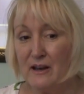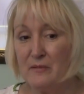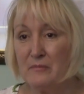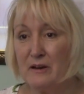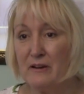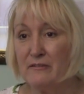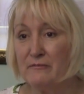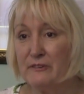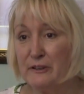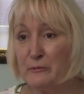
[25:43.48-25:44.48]
I'm
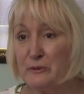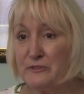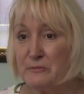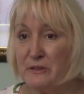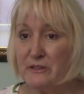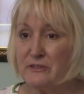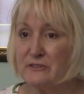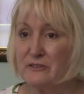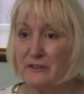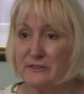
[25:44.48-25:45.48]
available to
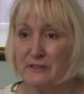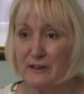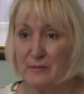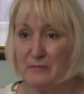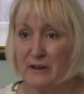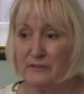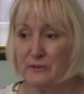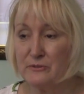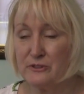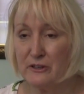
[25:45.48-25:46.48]
patients all the time. I
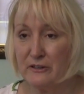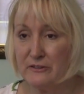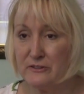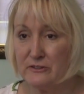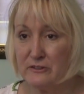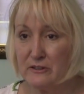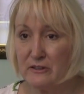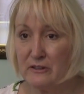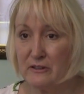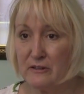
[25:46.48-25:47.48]
don't charge.
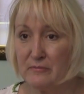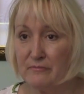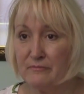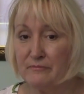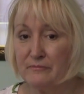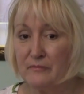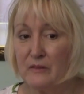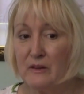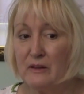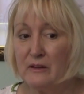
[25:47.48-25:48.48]

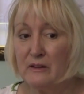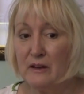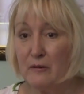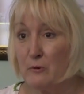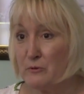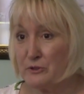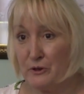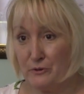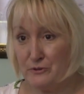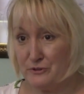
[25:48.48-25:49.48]
I won't
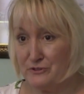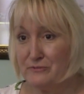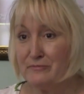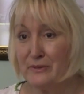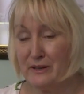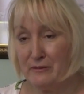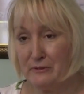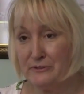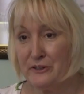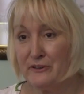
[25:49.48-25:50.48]
coach, but I
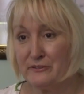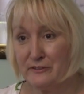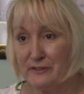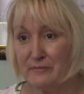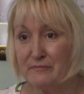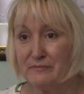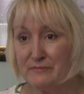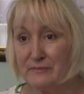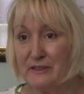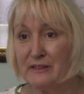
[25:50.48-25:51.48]
will talk to them.
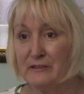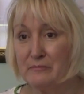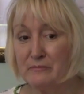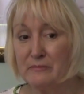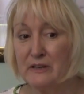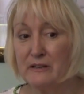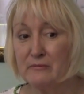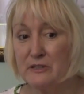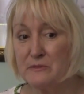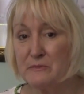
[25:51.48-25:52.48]
And they
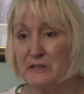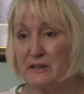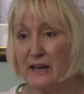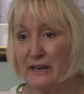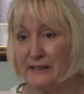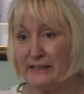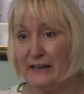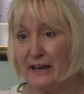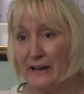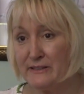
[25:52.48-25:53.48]
can reach me at
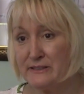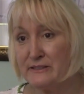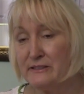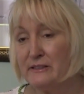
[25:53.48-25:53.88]
Annie at